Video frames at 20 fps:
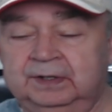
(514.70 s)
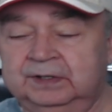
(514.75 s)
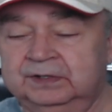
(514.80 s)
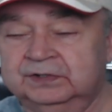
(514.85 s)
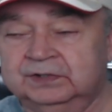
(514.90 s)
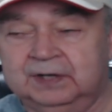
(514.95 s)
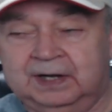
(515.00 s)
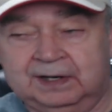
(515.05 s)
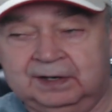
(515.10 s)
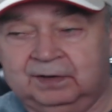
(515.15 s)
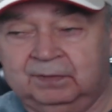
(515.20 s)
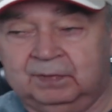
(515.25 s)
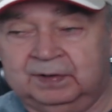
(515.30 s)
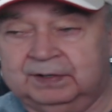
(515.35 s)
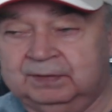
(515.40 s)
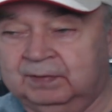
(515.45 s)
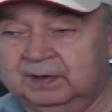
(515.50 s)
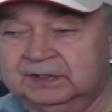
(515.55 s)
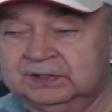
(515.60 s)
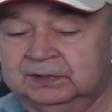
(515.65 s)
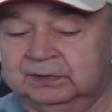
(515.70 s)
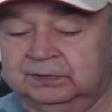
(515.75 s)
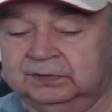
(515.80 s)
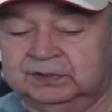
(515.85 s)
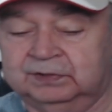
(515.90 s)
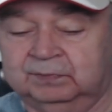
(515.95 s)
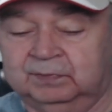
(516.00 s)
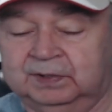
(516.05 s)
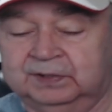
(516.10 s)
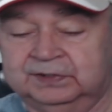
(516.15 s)
So I don't know what the
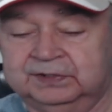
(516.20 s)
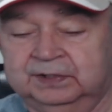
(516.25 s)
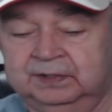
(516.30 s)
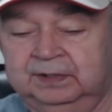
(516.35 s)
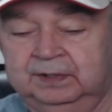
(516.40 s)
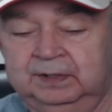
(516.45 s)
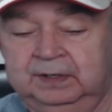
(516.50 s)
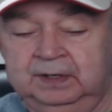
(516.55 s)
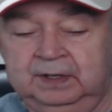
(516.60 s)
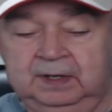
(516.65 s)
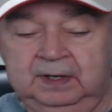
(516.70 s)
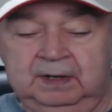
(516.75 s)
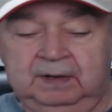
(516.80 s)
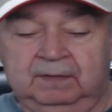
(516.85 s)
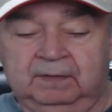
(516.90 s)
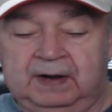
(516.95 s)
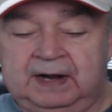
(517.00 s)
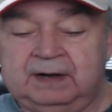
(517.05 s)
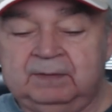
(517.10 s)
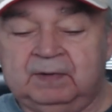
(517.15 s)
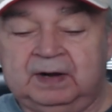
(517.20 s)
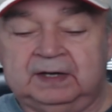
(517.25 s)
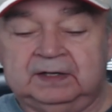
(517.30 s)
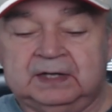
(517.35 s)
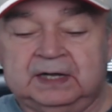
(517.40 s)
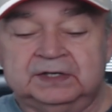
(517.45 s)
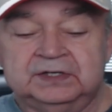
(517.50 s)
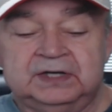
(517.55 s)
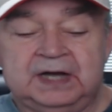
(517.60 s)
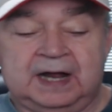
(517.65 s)
resolution was. Anyway, it
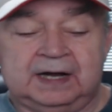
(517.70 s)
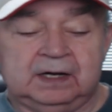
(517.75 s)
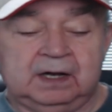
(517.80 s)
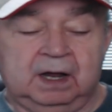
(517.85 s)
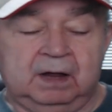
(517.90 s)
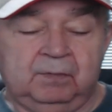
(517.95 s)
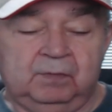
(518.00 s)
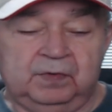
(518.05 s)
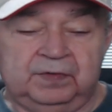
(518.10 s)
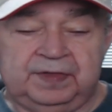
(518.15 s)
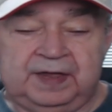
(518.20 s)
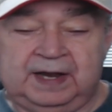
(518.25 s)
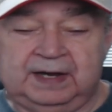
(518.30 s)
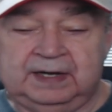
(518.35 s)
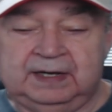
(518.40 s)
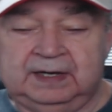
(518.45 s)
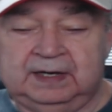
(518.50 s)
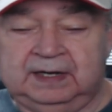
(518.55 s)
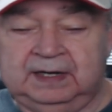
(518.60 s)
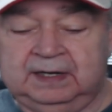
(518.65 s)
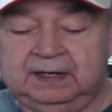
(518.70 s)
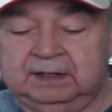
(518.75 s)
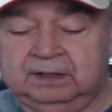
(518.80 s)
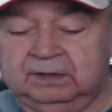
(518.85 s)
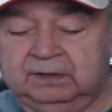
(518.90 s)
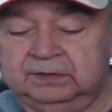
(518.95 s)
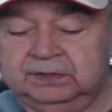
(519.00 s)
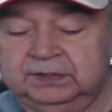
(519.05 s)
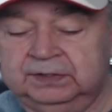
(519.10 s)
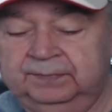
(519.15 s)
does not come with any
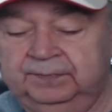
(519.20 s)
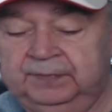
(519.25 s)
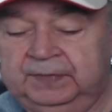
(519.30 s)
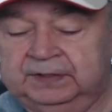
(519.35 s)
inners.